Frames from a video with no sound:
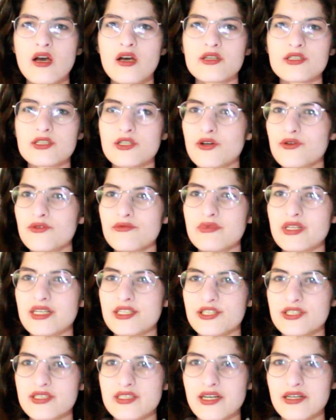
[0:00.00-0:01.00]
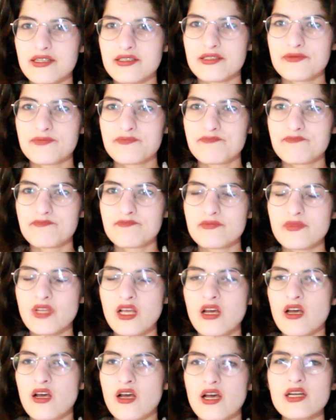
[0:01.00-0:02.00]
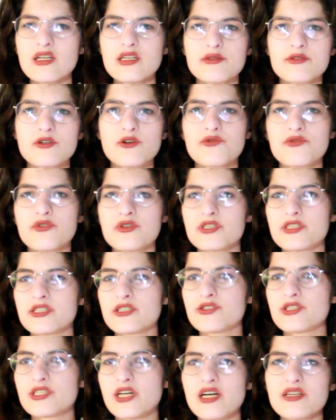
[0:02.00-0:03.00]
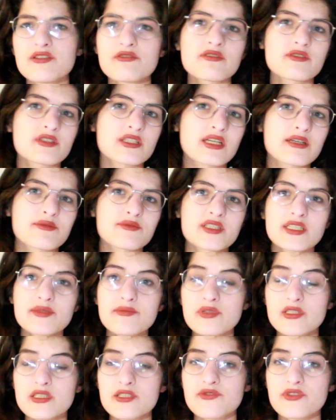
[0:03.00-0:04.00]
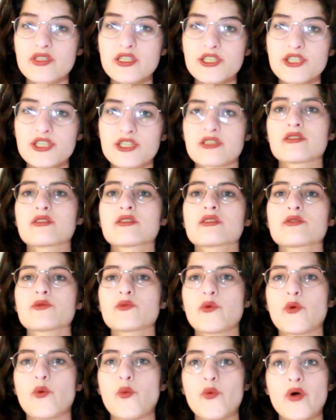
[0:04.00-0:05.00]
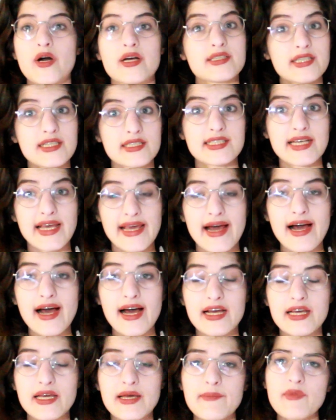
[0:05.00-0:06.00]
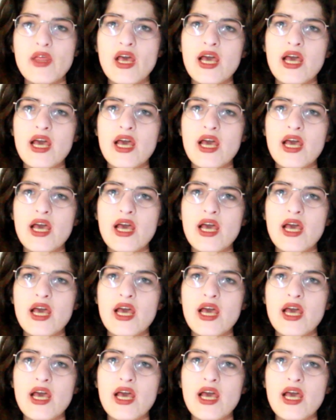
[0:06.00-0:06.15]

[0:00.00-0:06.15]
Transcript: So let's start. And I offer to start with some simple definitions. What is AI?